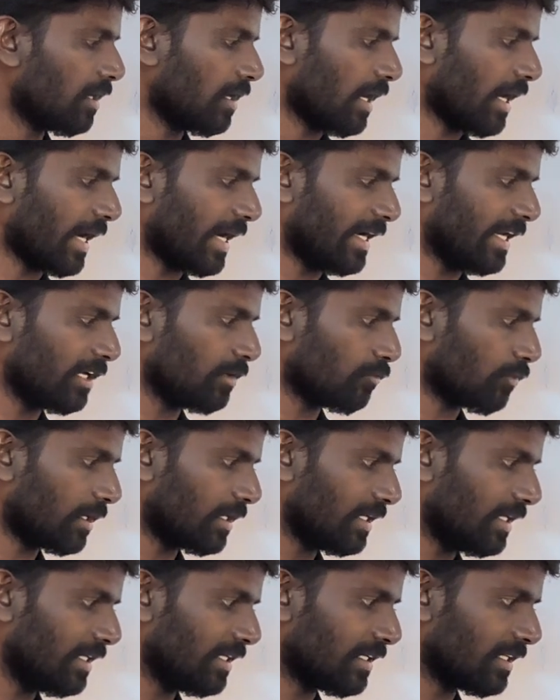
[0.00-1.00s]
Adding one
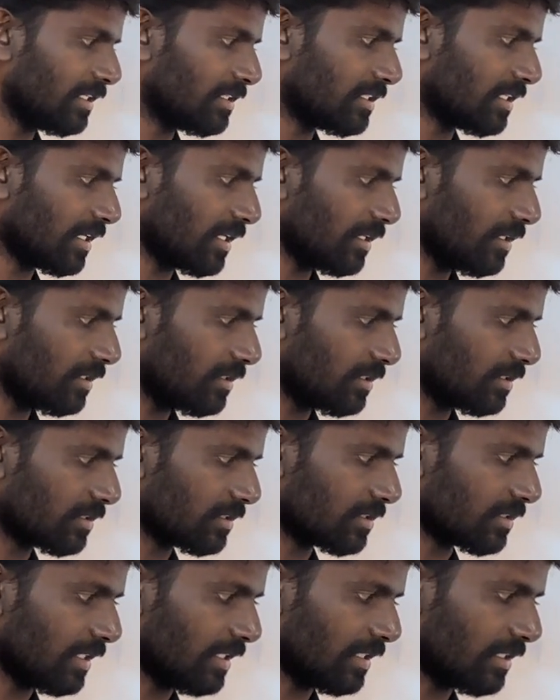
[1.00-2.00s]
integer, this
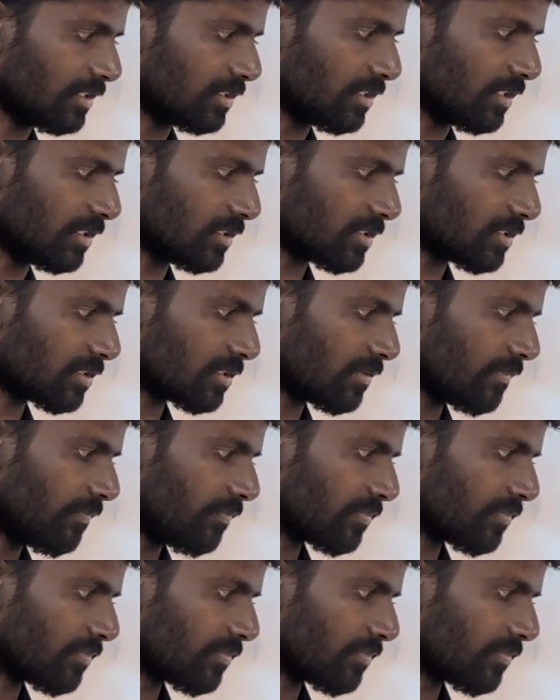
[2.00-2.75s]
is integers